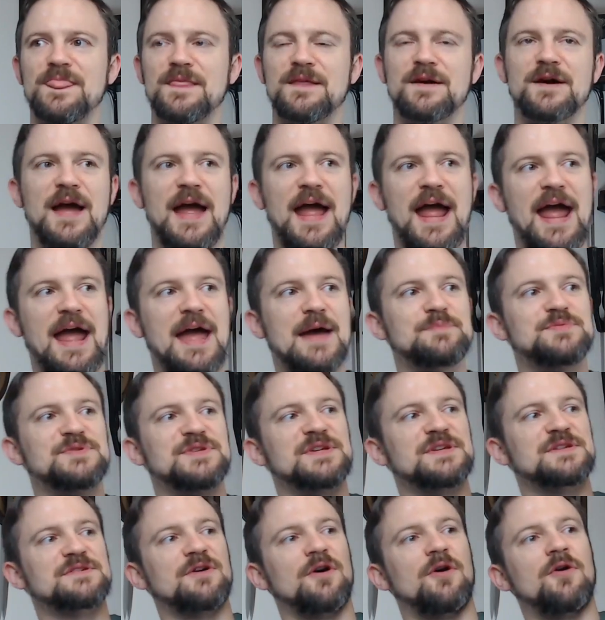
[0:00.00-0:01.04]

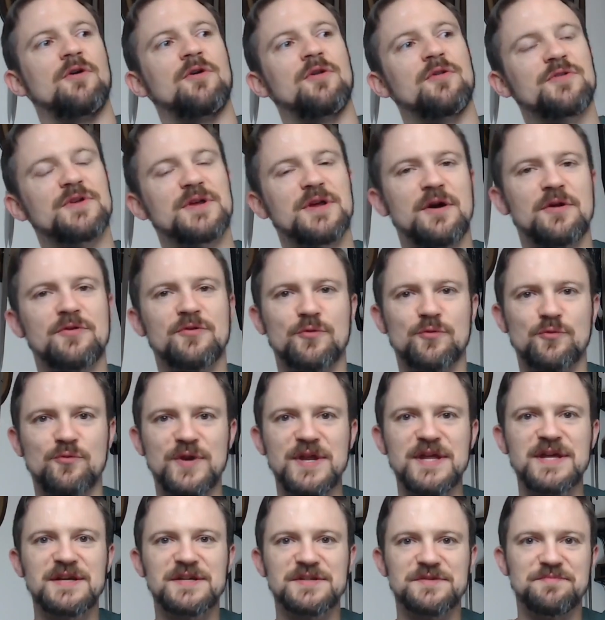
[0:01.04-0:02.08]
absent all the other
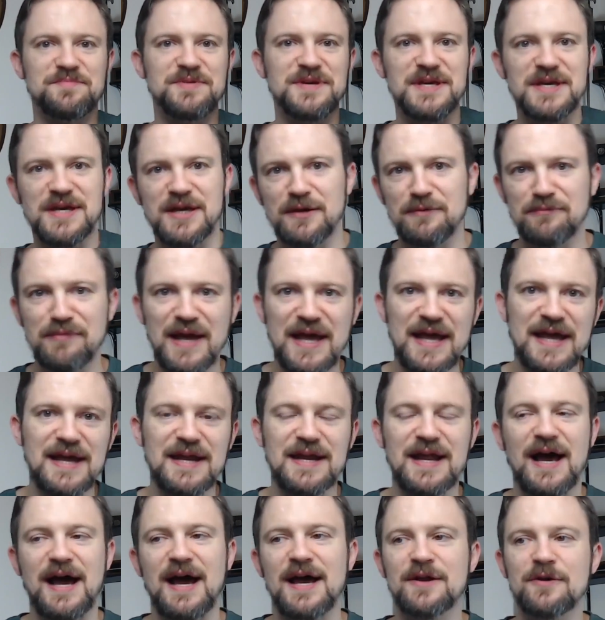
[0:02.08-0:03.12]
rings being made,
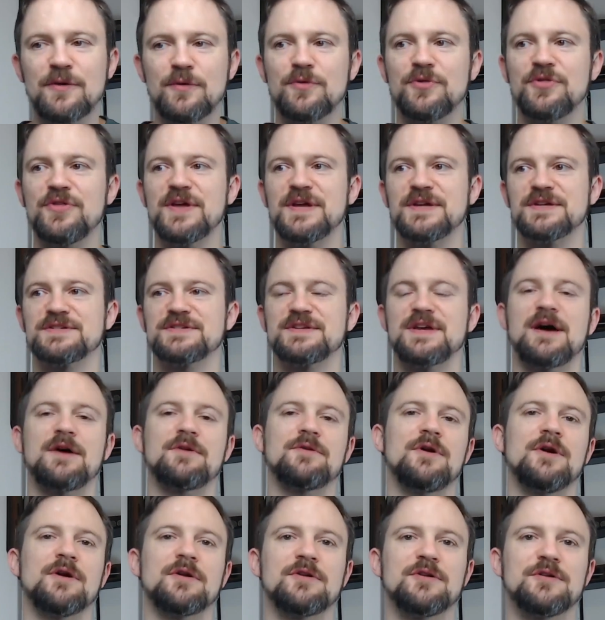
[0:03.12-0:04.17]
I don't think
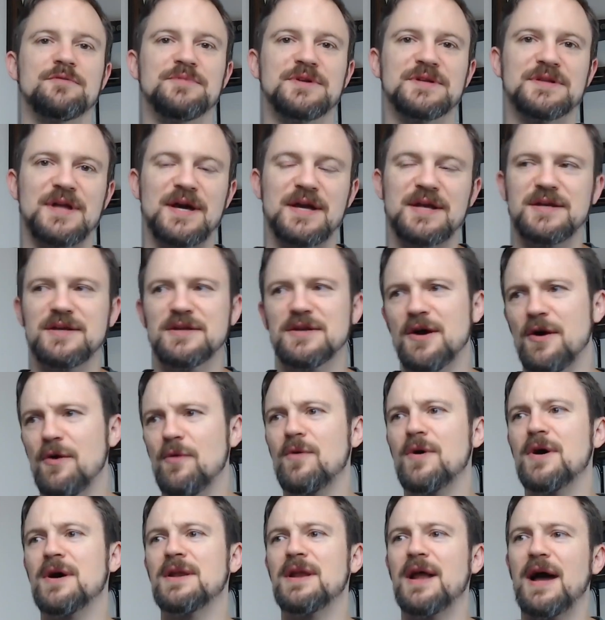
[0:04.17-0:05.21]
Sauron could have been like, you know
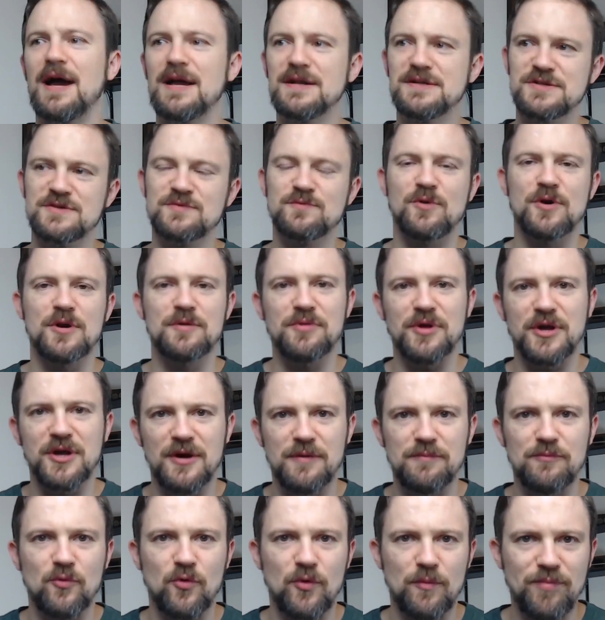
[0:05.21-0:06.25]
what, I just want to become
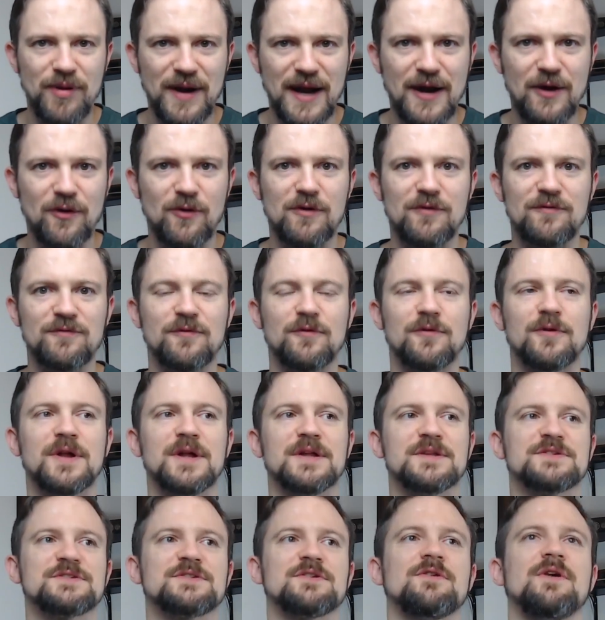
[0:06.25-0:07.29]
more powerful, and
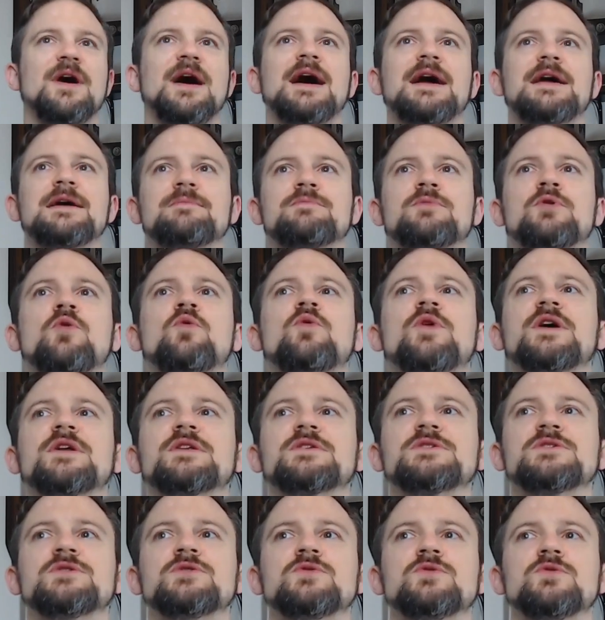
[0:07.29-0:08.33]
so I am going
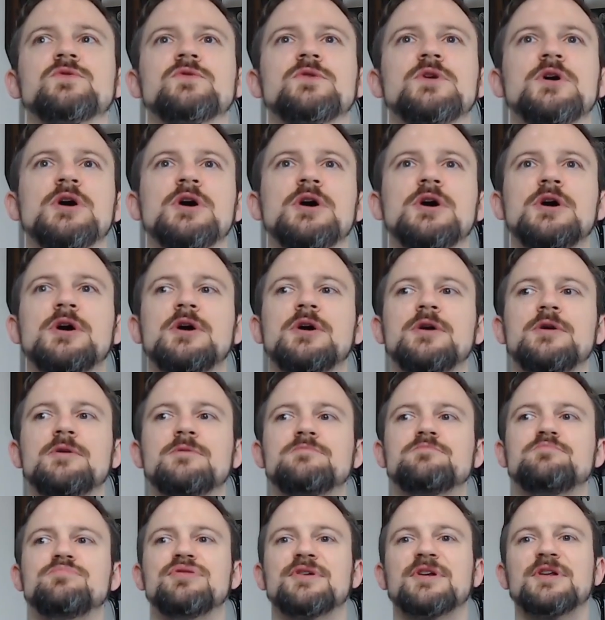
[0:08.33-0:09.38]
to
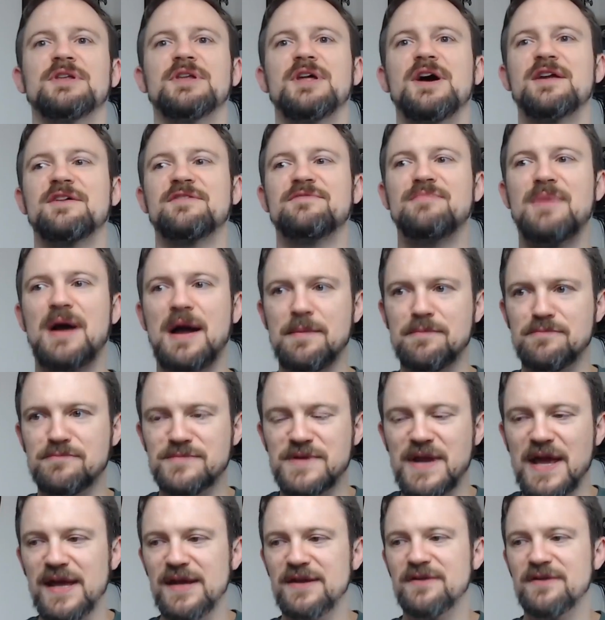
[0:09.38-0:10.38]
put a lot of my native